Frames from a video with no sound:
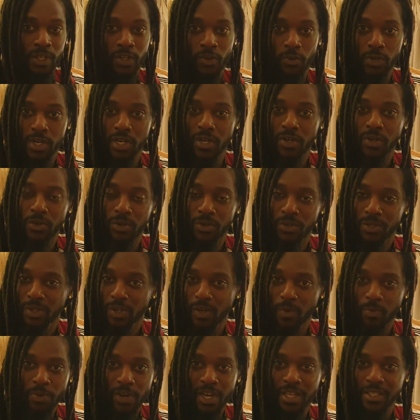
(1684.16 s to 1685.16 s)
Creoles
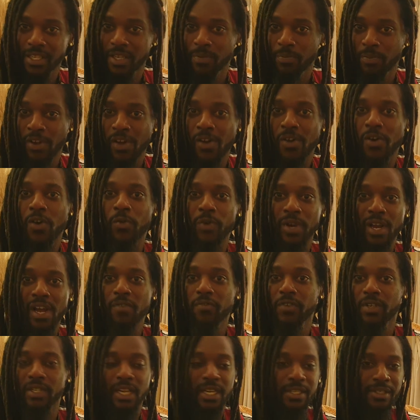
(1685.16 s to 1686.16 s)
or the Passe Blanc or
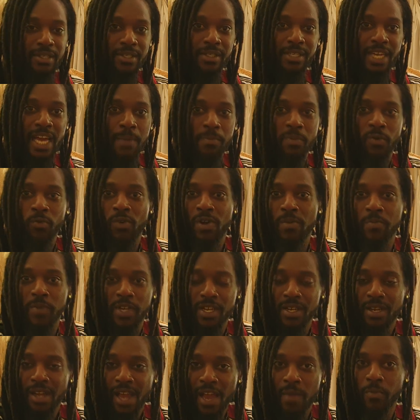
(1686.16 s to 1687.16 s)
whatever. That's the type of
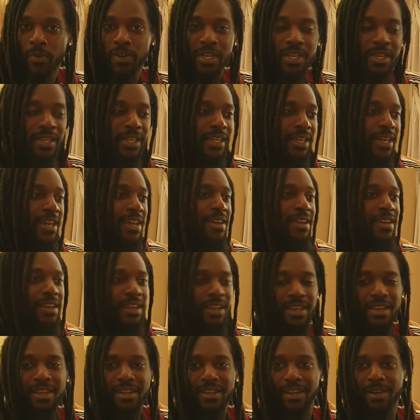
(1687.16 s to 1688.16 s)
women he liked. But
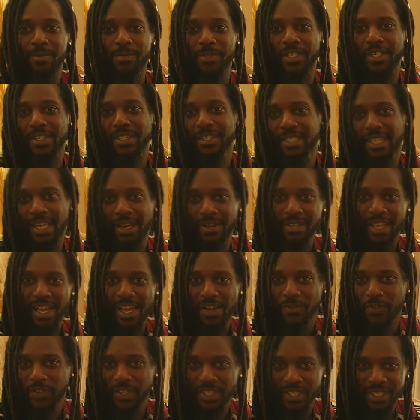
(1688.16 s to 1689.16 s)
he comes here to South
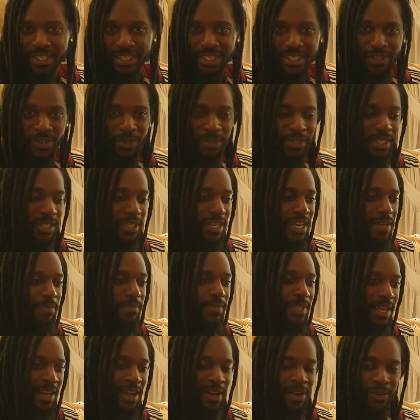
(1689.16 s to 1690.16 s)
Africa. He goes to
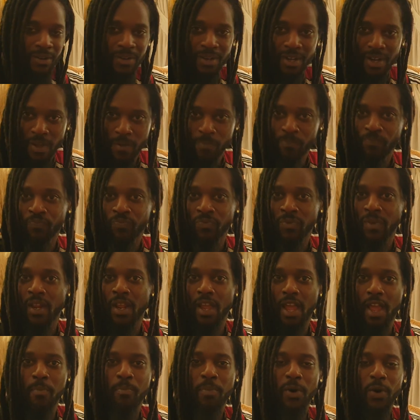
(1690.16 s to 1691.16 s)
Cape Town,
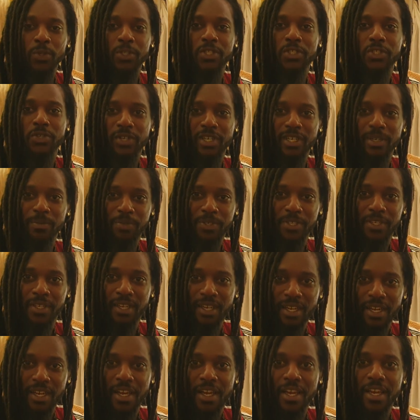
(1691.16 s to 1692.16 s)
and both
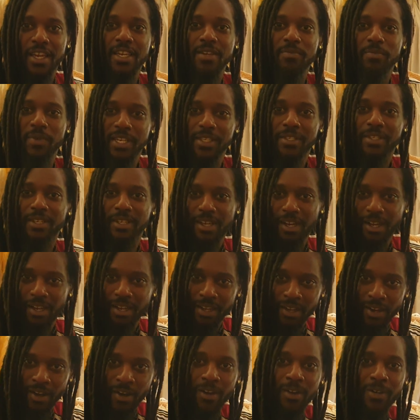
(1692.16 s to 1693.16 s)
trips. He meets a
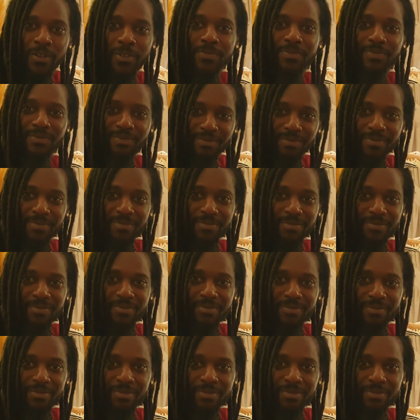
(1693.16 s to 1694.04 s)
colored girl. Yeah.